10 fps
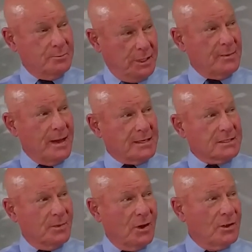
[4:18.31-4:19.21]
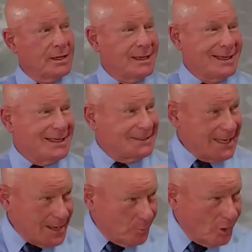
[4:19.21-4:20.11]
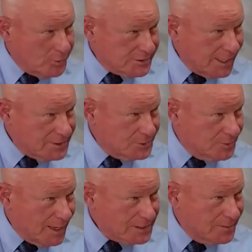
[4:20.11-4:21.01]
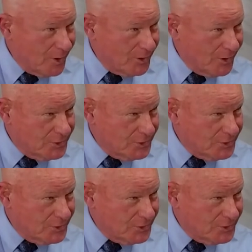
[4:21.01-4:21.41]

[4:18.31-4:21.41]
playing basketball, Tad Boyle was a high school basketball coach.